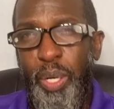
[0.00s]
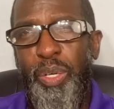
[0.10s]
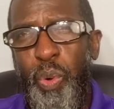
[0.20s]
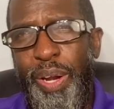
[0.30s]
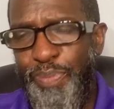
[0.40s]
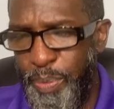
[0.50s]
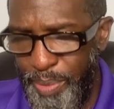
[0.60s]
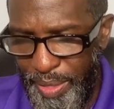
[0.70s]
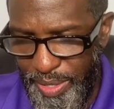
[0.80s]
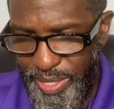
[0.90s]
Quite a few
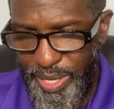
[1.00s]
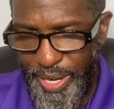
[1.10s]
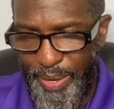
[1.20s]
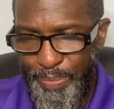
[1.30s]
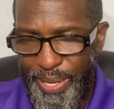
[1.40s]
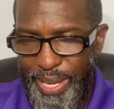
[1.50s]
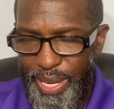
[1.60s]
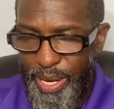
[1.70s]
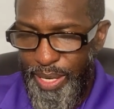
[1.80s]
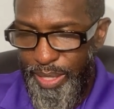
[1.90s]
brothers today.
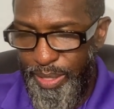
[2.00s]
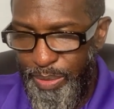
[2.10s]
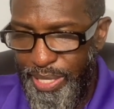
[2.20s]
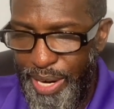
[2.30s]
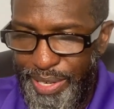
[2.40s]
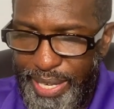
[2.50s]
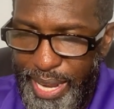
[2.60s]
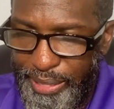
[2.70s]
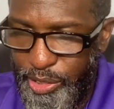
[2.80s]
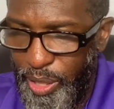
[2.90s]
Derek
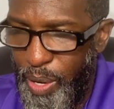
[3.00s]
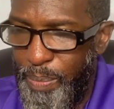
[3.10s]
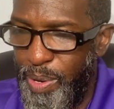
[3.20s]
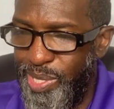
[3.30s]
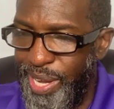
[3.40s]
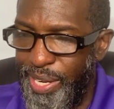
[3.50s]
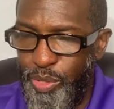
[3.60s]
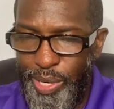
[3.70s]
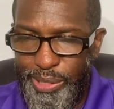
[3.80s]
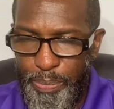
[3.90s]
S. Shalom, Most High in
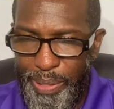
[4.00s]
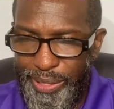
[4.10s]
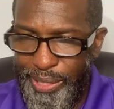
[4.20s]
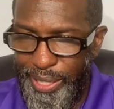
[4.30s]
Christ blessed.